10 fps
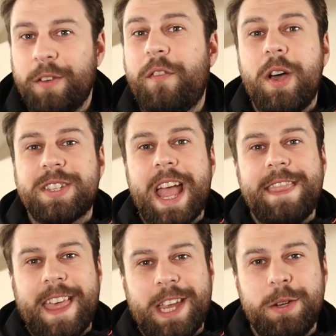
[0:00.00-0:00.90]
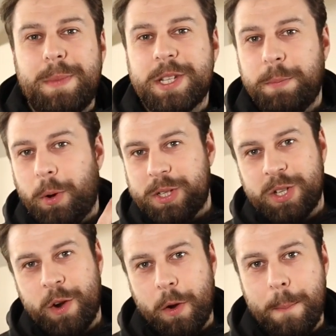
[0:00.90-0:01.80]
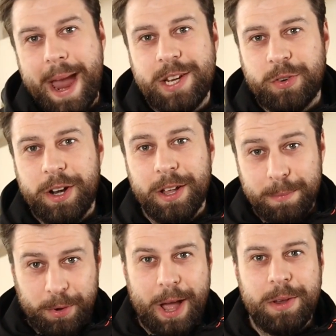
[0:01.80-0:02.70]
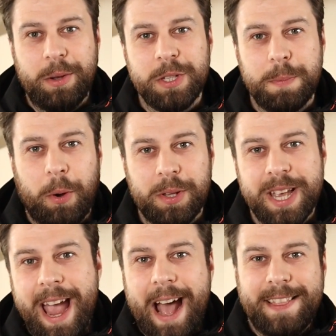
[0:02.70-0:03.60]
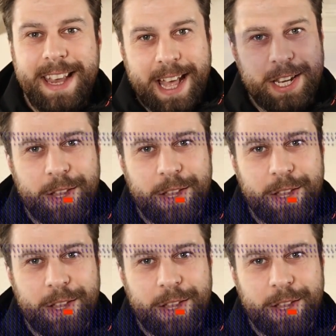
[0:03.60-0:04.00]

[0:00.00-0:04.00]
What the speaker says: First, a thank you to my supporters over on Patreon, and how you can support at the end of the